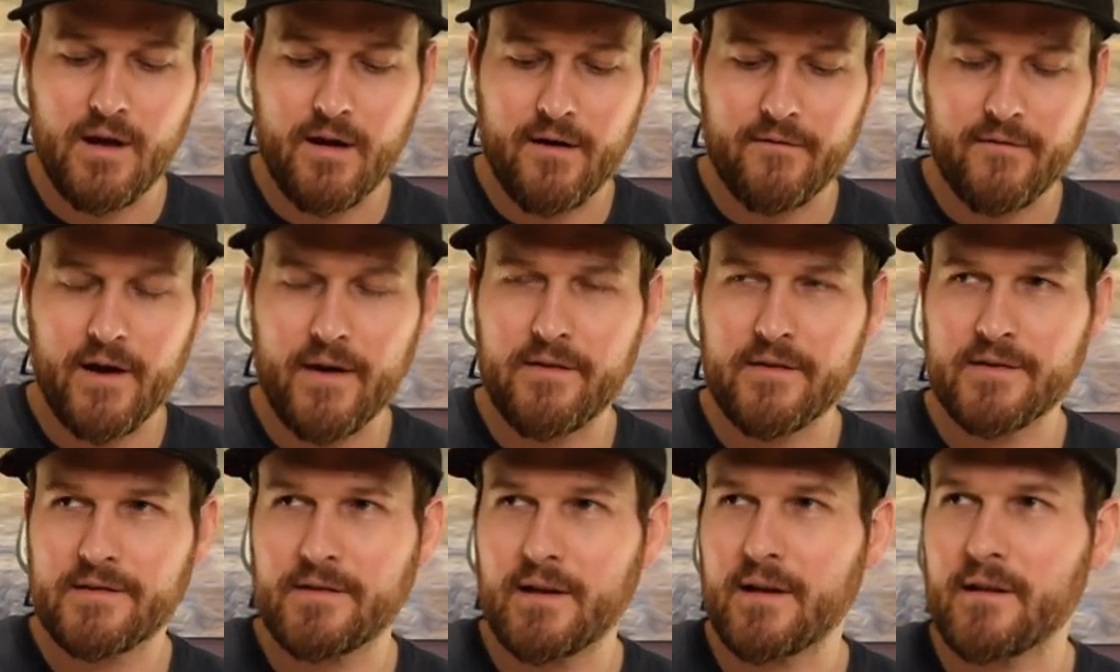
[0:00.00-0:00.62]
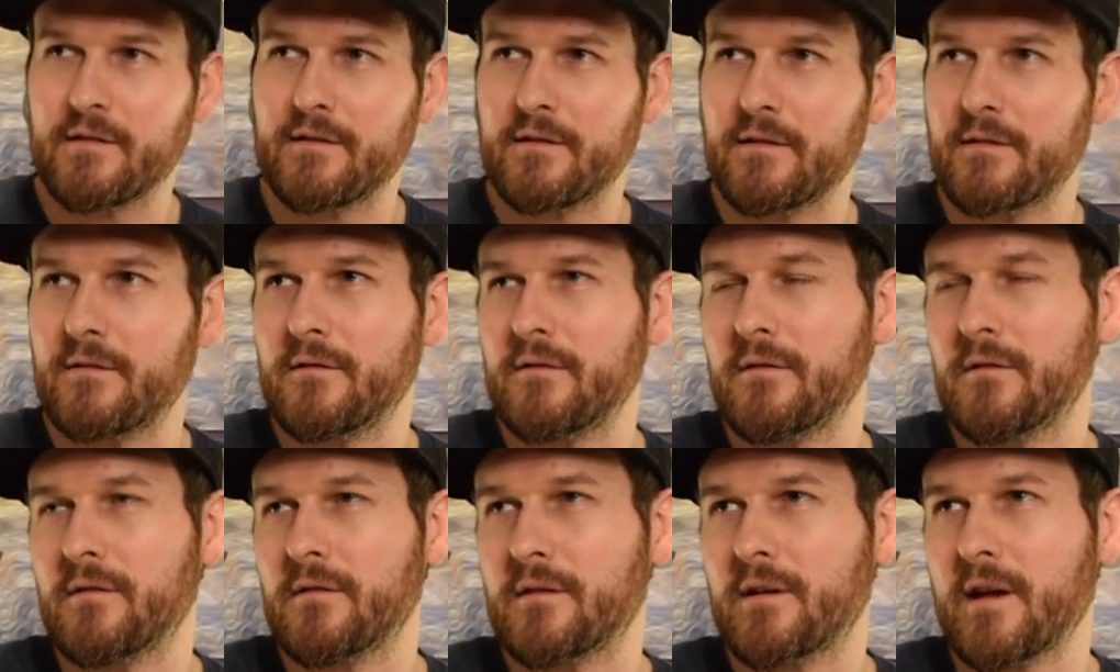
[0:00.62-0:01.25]
I find this like
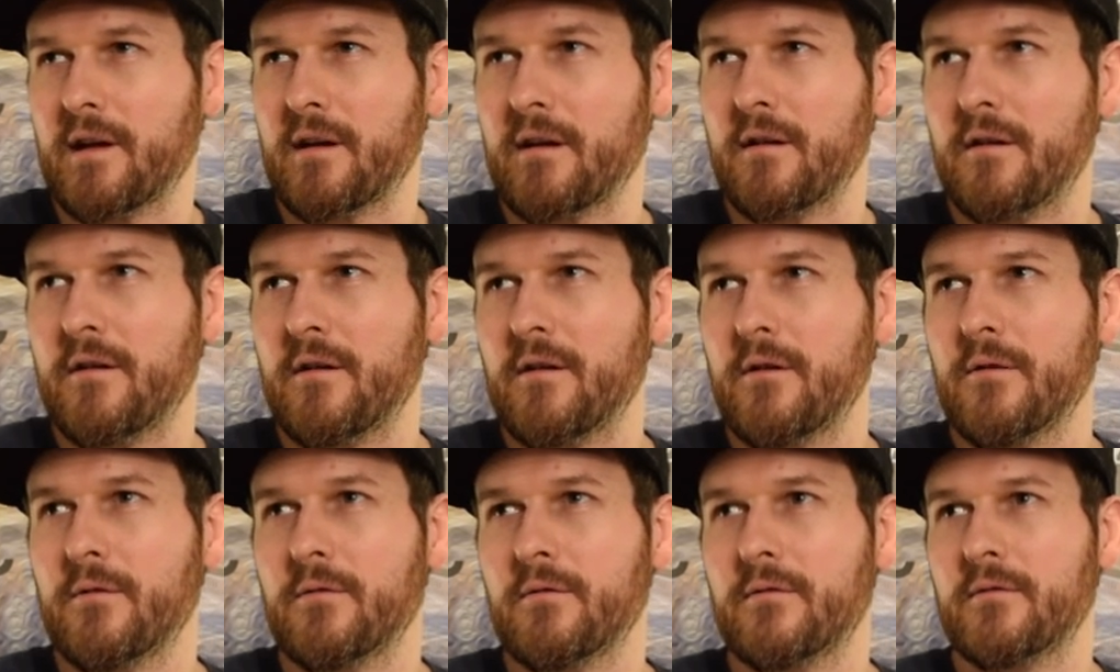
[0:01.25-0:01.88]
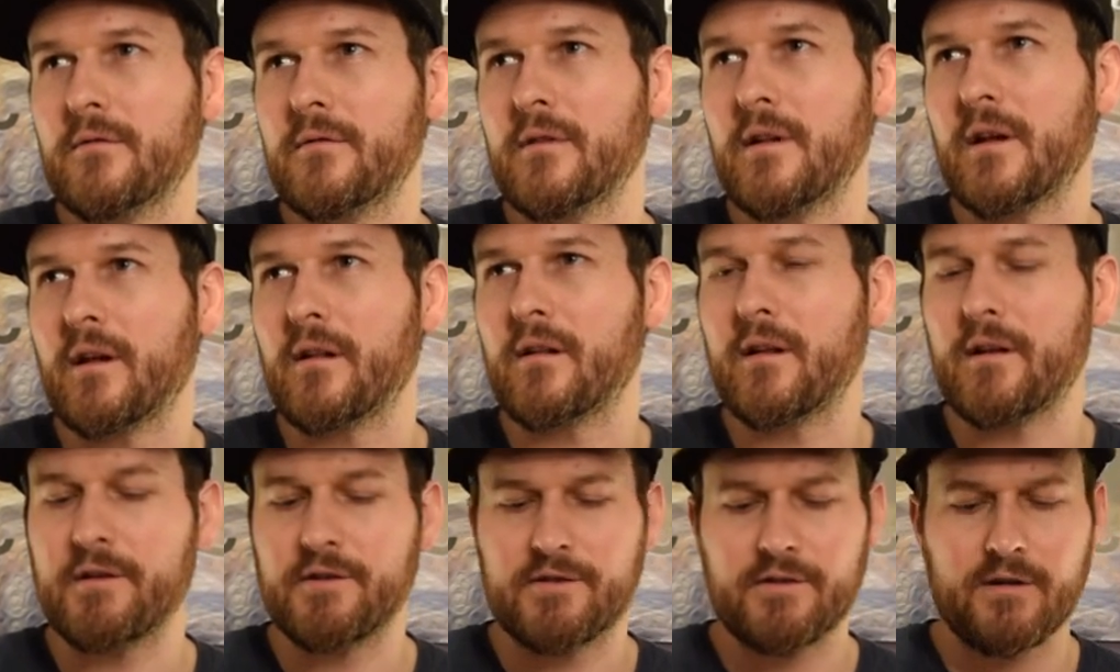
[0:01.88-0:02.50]
little kind of note in
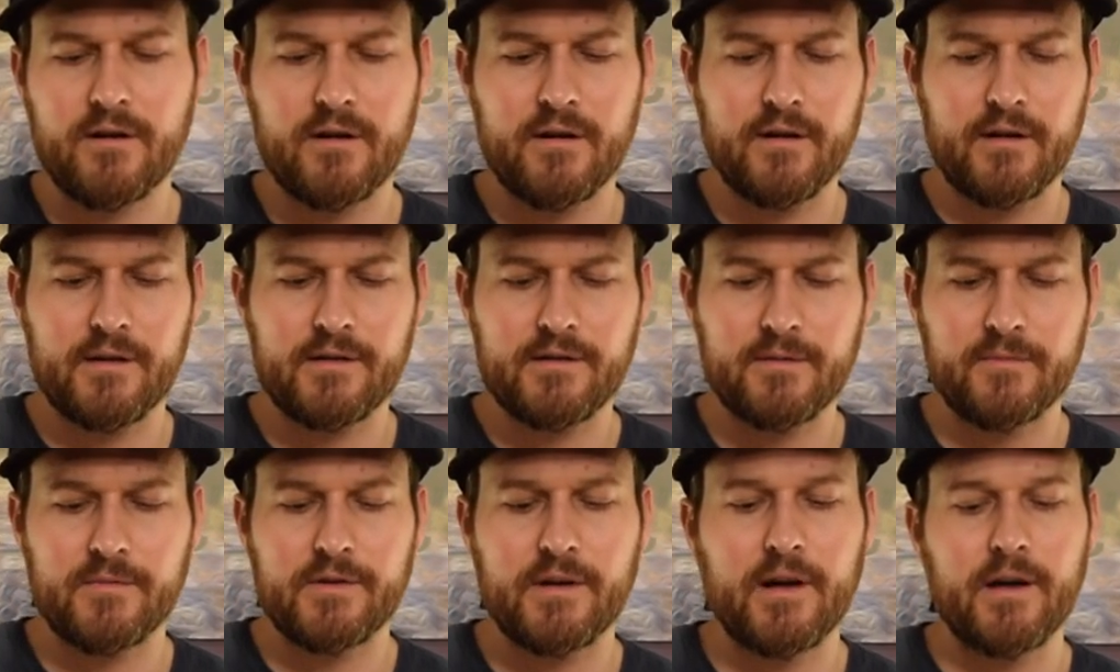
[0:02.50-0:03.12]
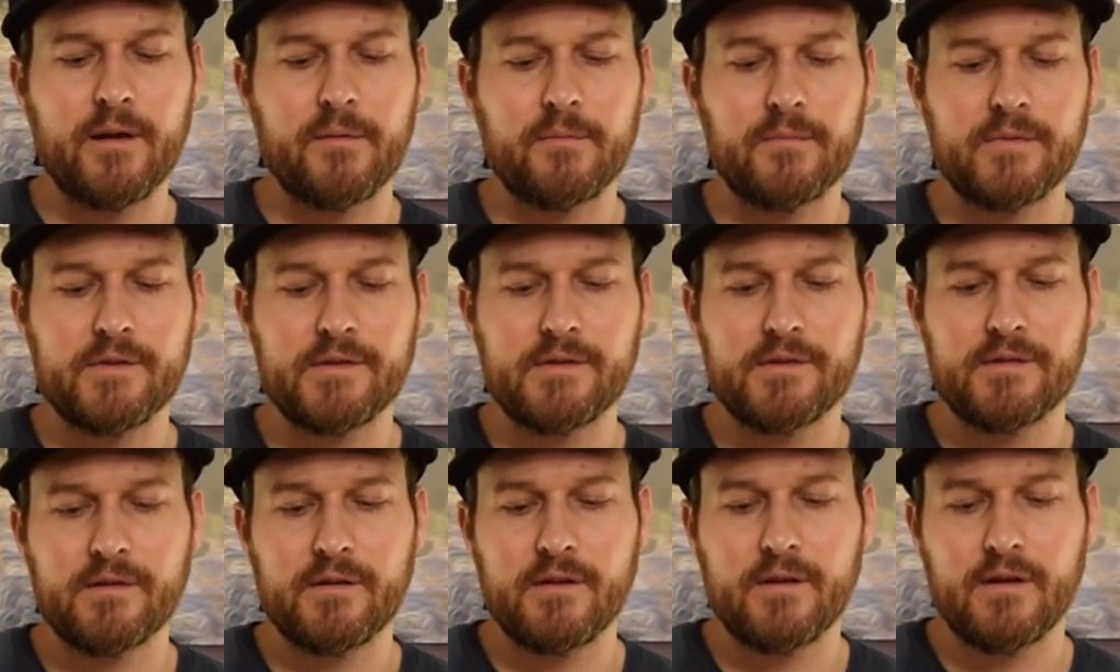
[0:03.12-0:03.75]
Glendronach
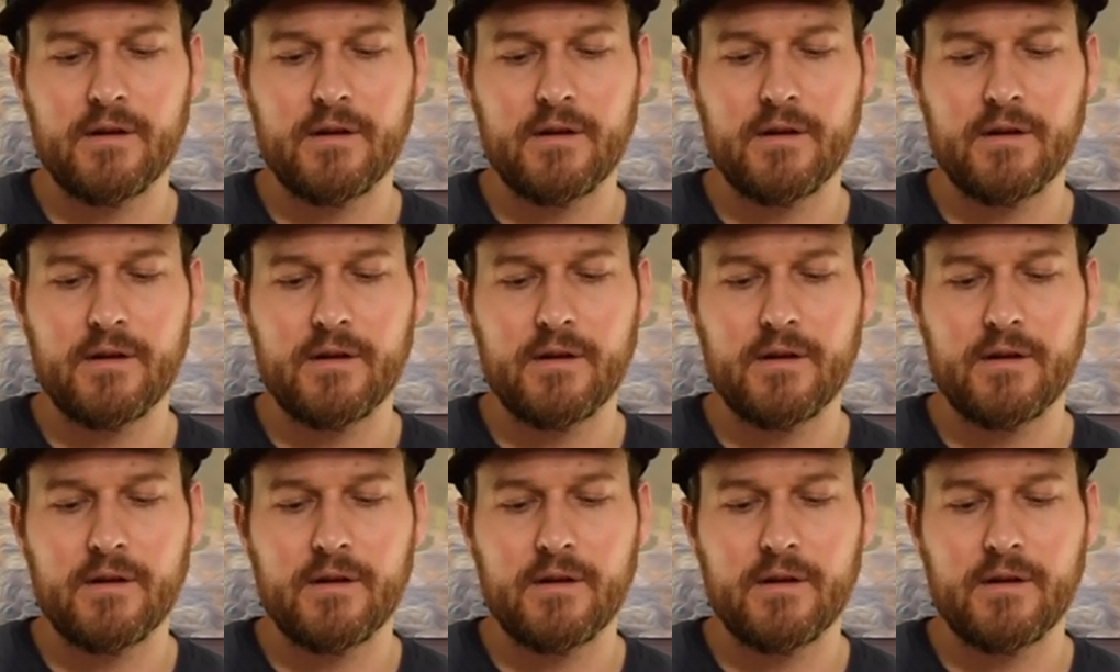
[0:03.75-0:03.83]
sometimes,